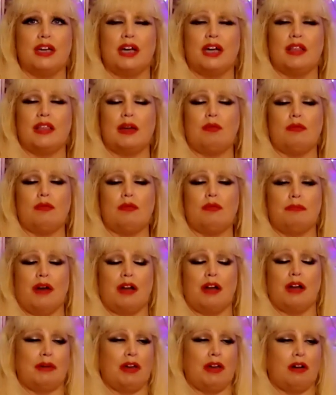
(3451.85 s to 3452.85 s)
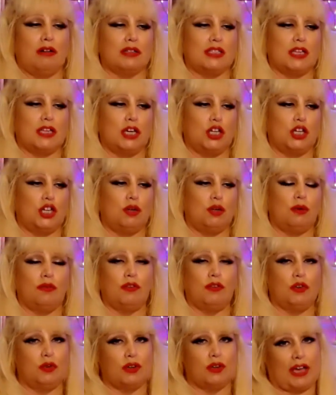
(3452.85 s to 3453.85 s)
and they might be asking you
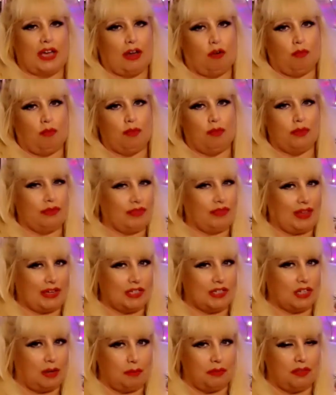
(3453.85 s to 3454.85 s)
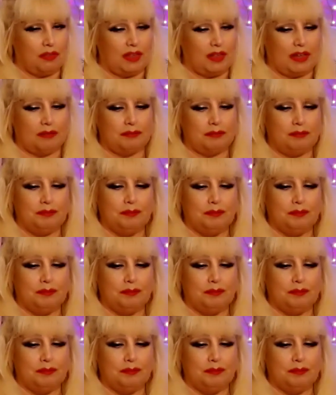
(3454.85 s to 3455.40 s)
if you could help, that type of thing.